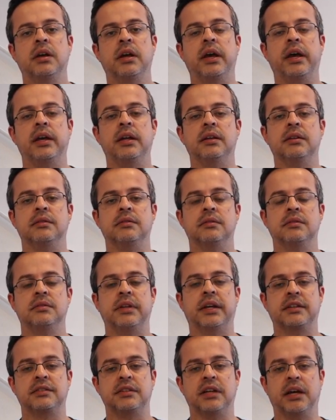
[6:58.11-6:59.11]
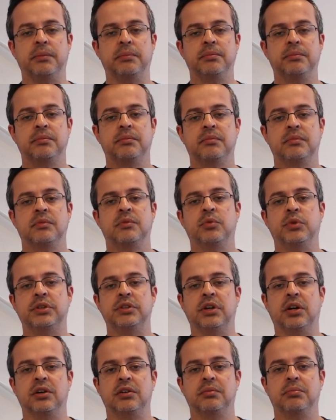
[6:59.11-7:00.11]
and next time we
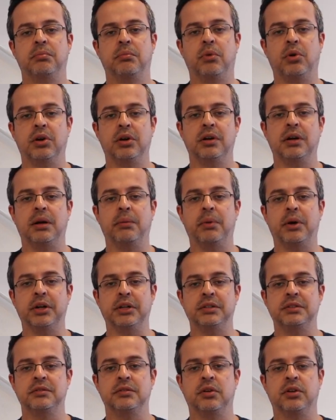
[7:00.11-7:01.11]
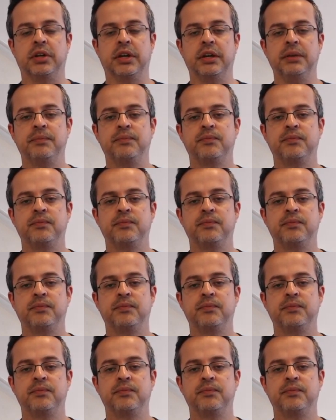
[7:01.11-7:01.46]
talk more about it. Okay,